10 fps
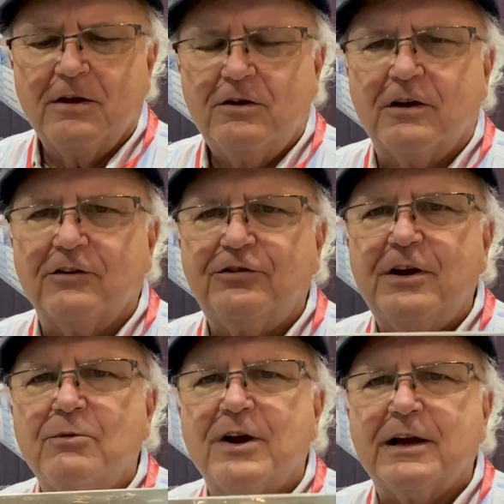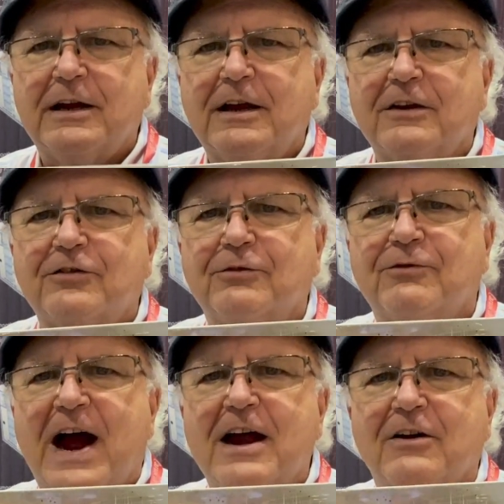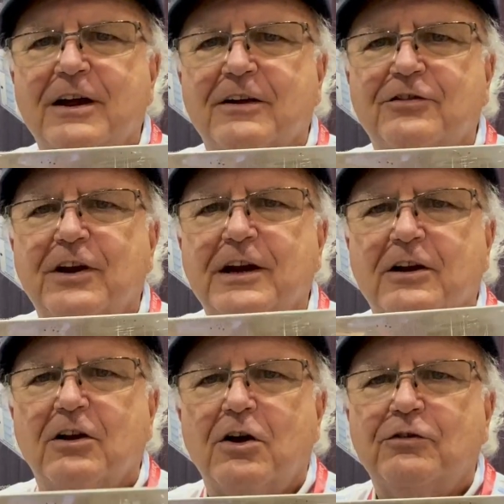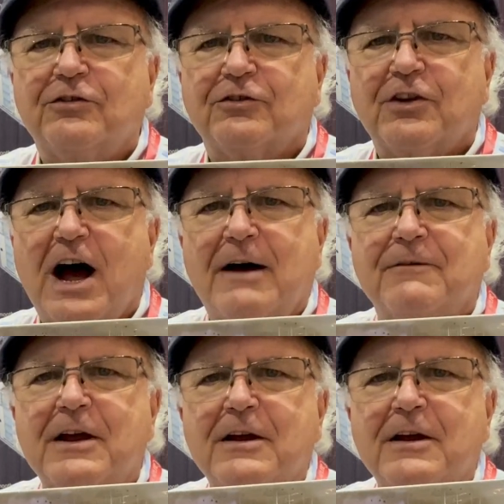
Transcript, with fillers: You can see when it hits, fire hits it, it closes off.